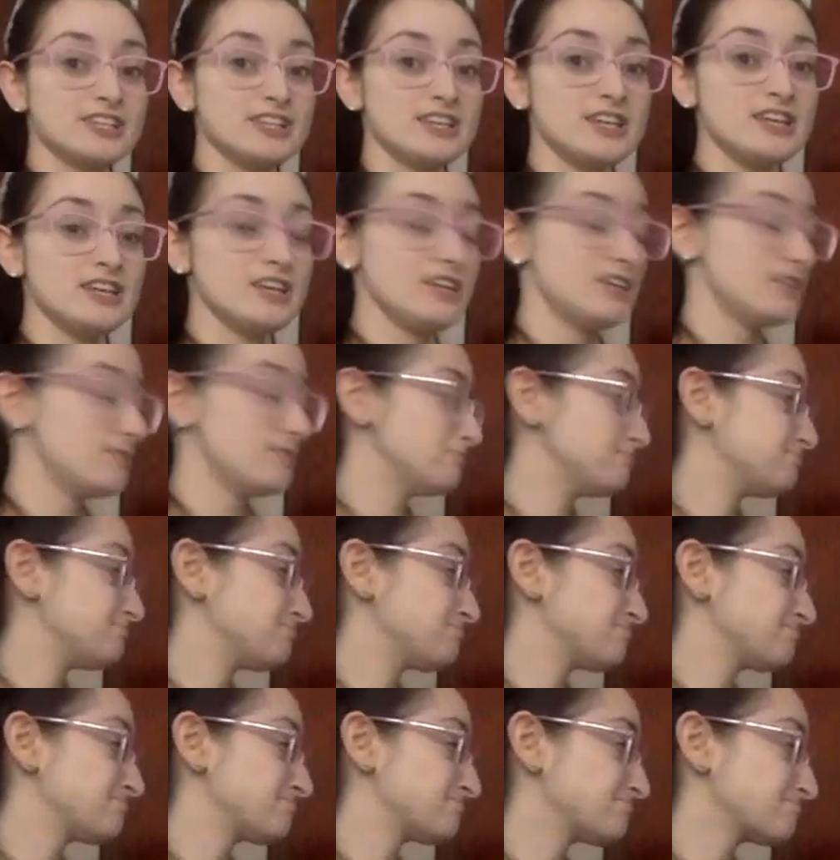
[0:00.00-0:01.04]
E,
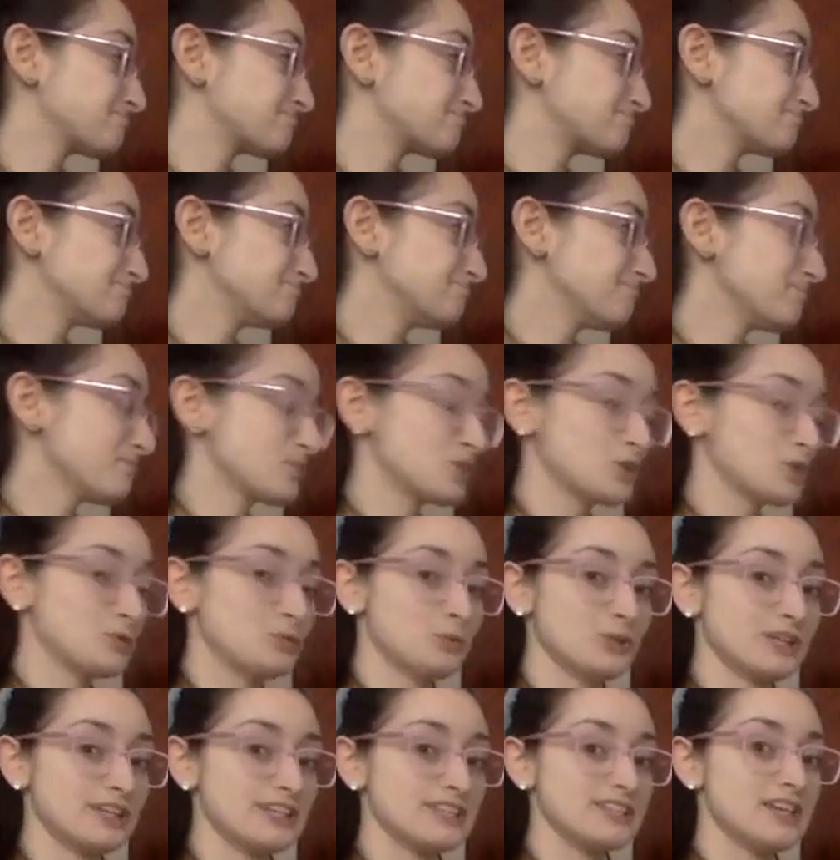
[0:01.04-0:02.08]

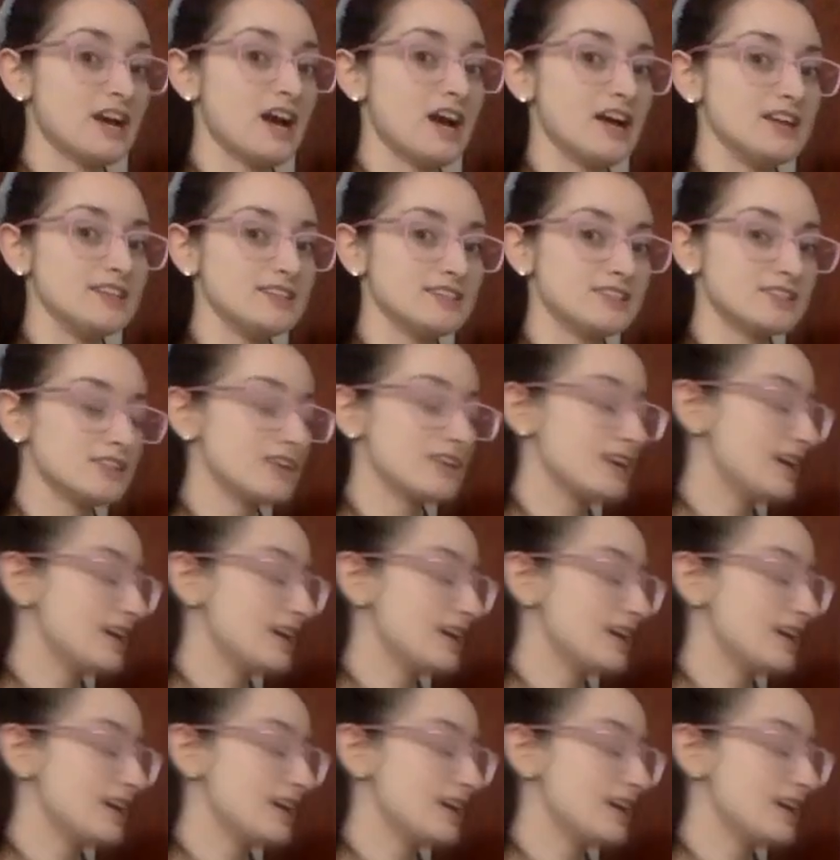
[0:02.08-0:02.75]
what it does